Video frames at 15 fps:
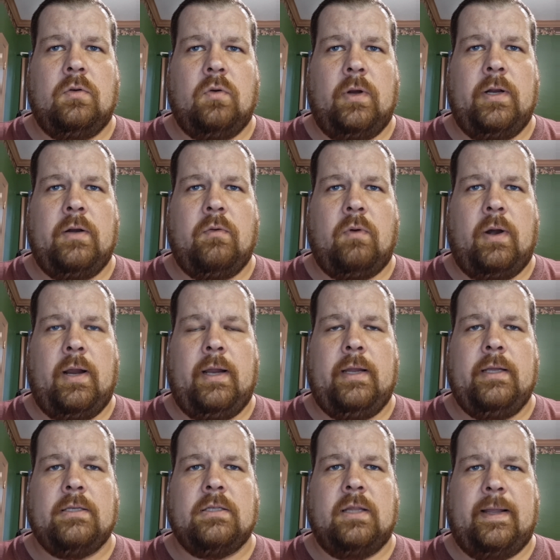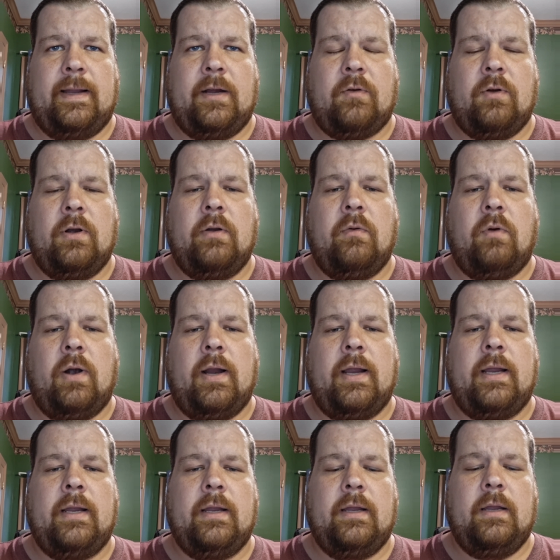grid array is land grid
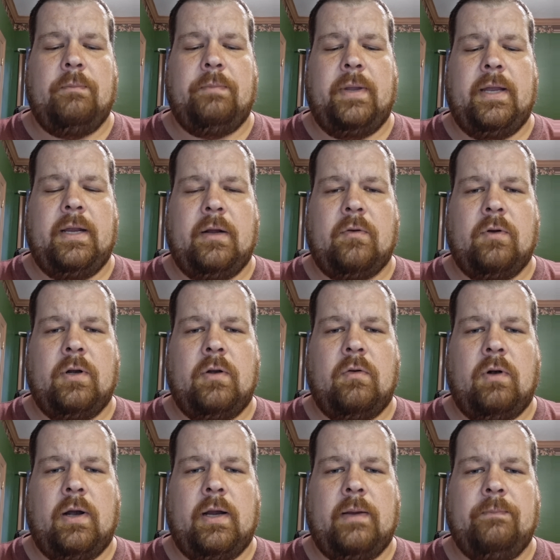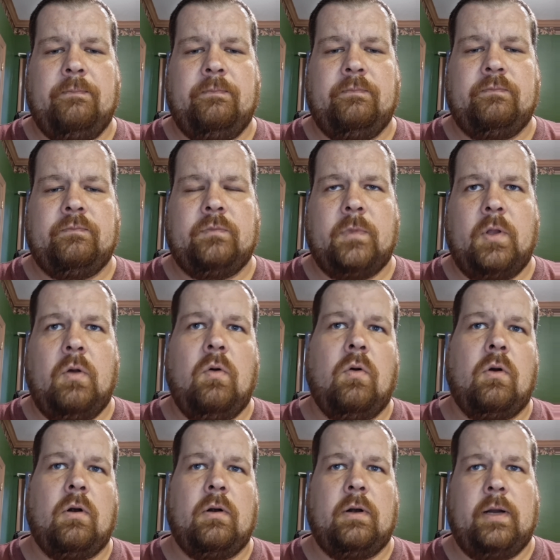array and pin grid array,
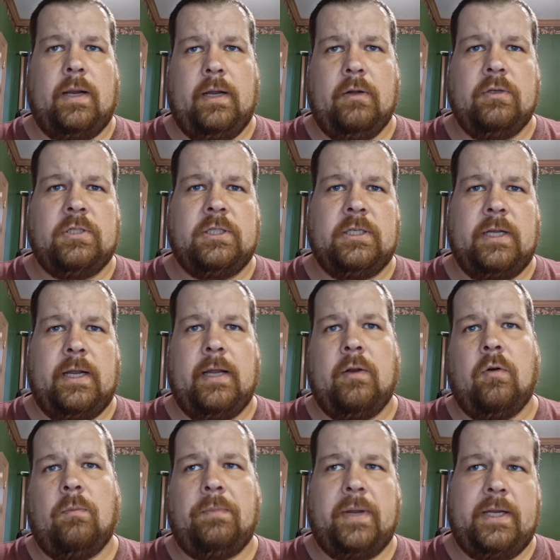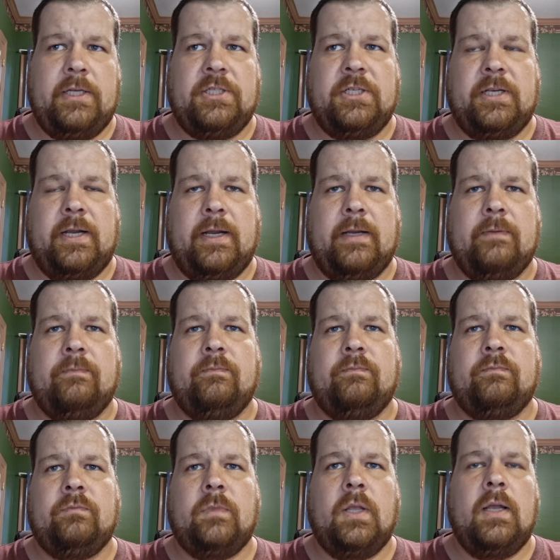or LGA or PGA.
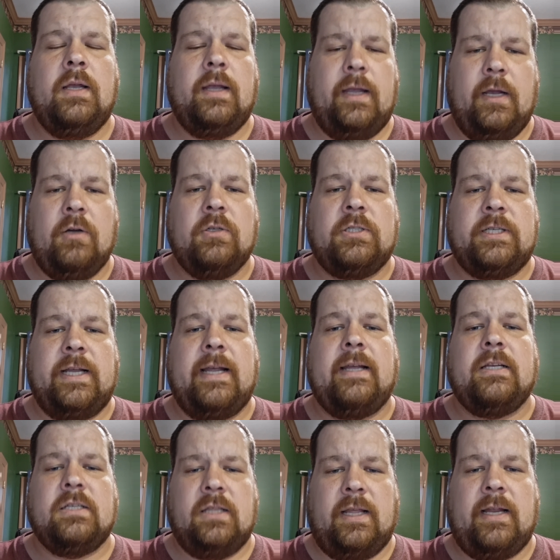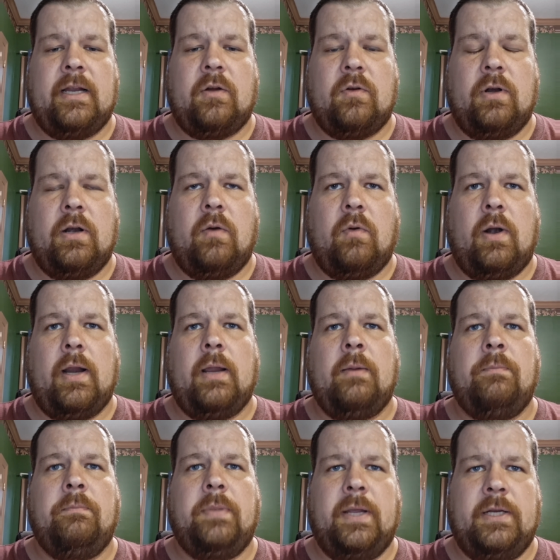LGA is land grid
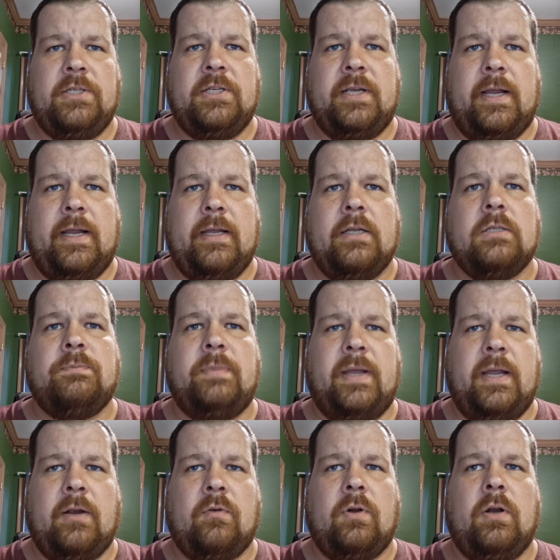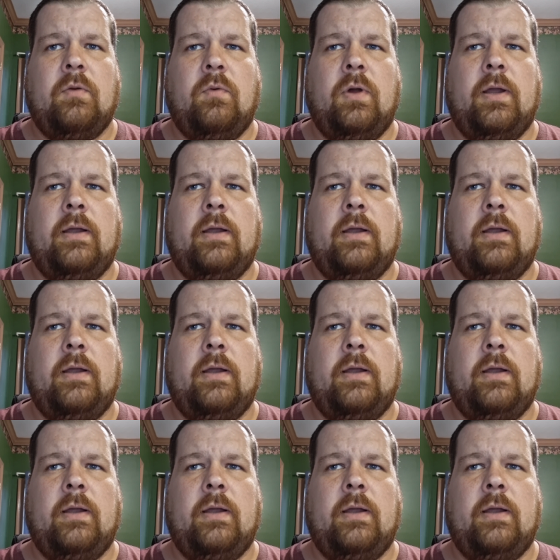array, PGA is pin grid